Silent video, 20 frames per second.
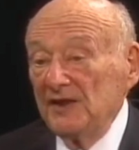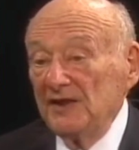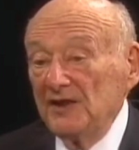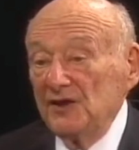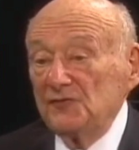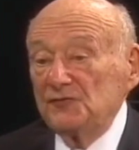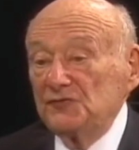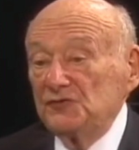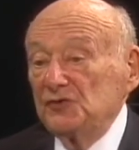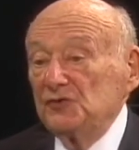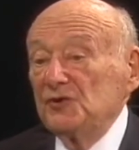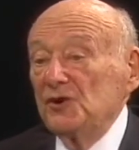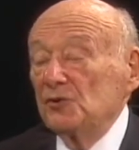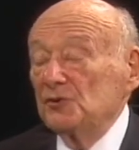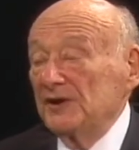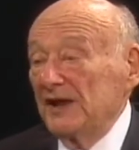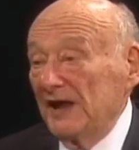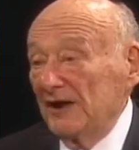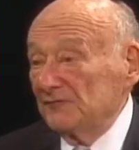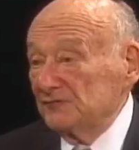if you
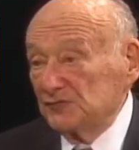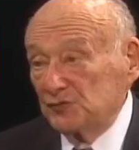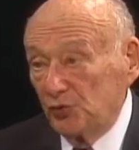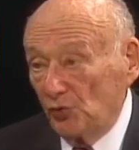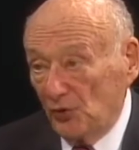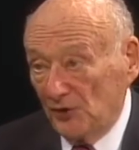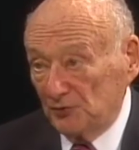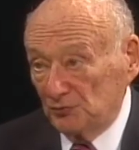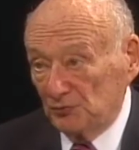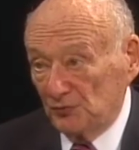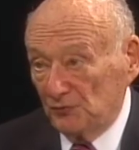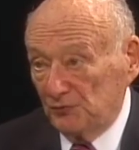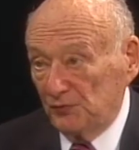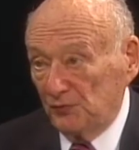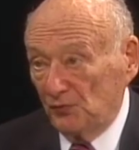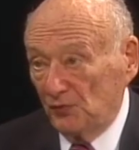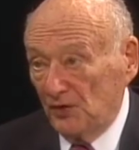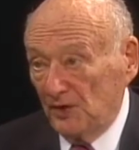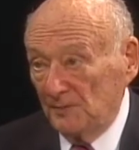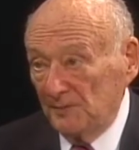don't have tort
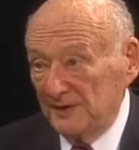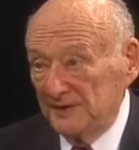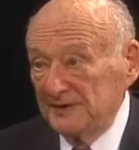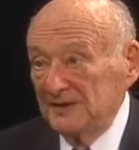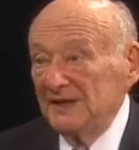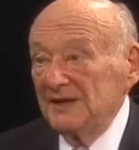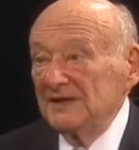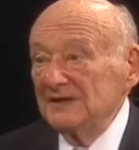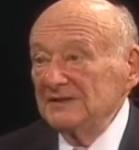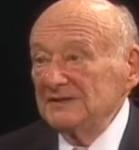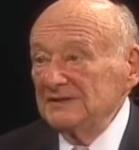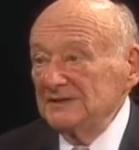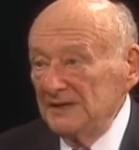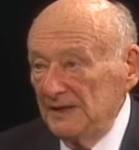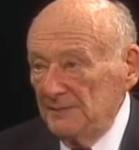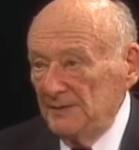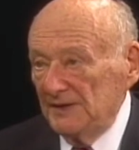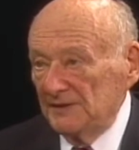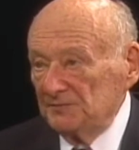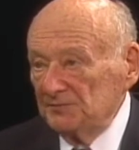reform and
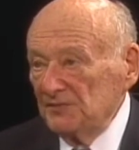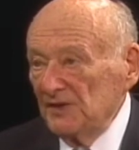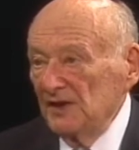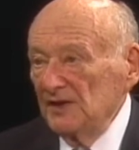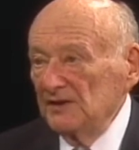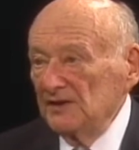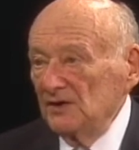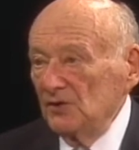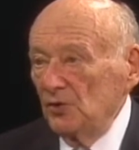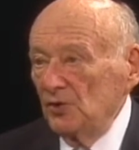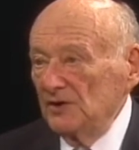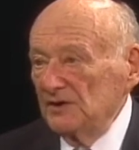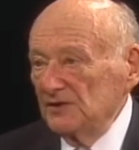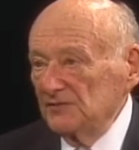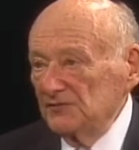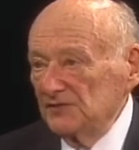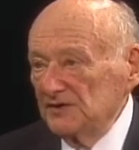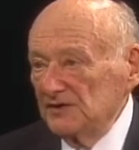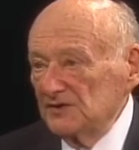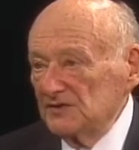limit all
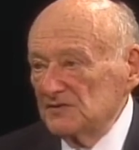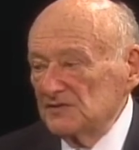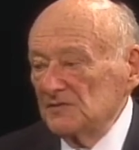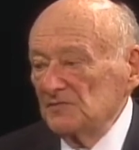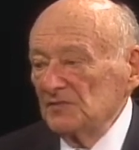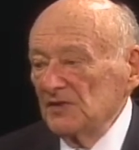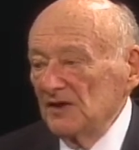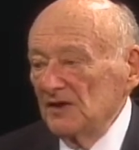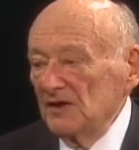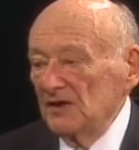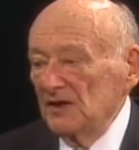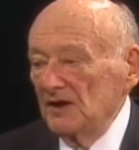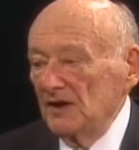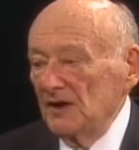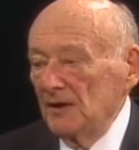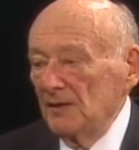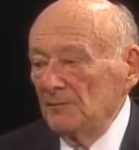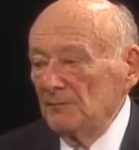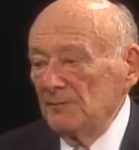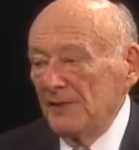of these
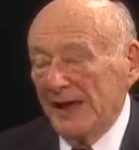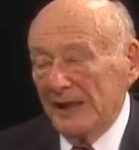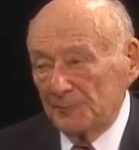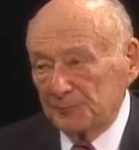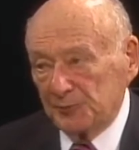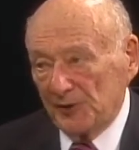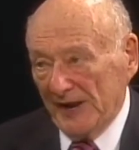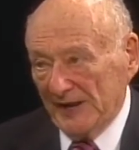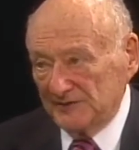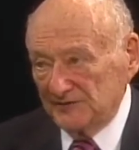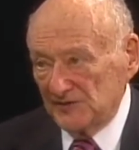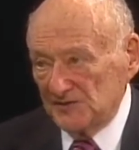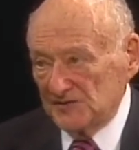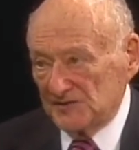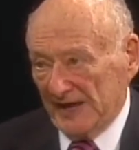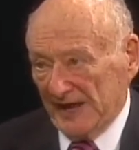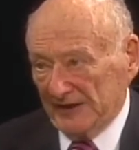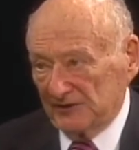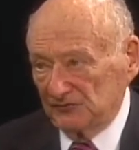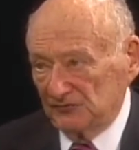malpractice
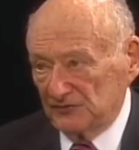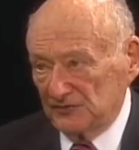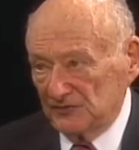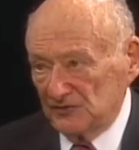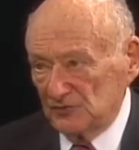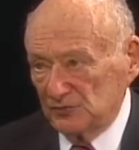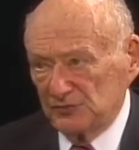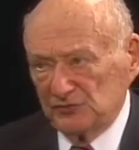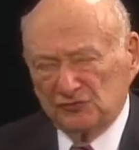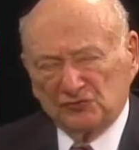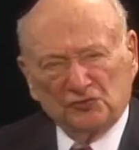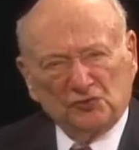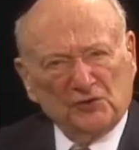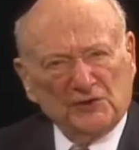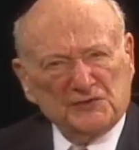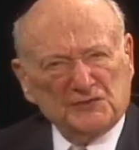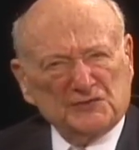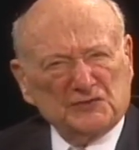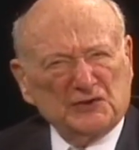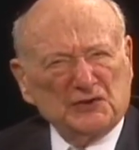actions, which
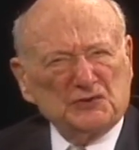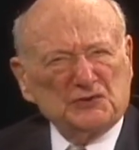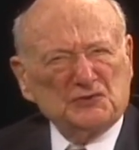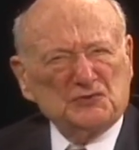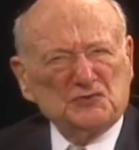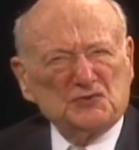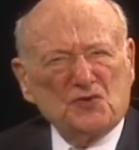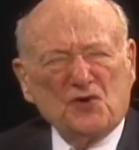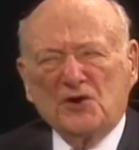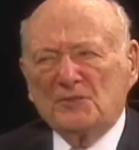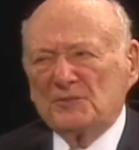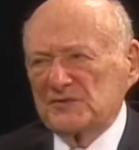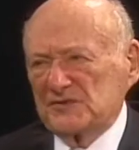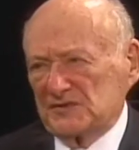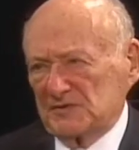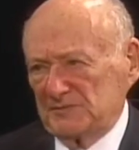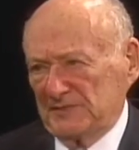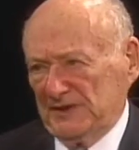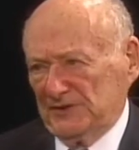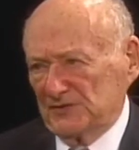cost enormous
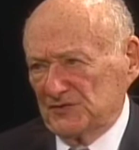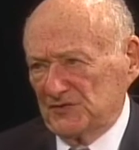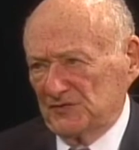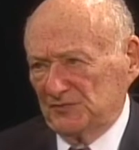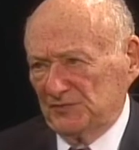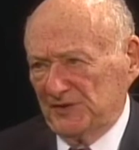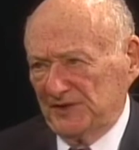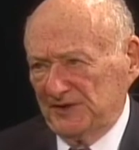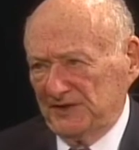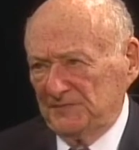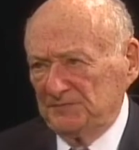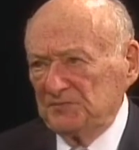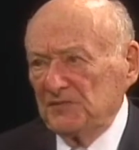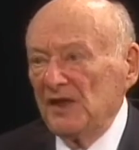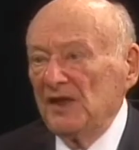amounts of money,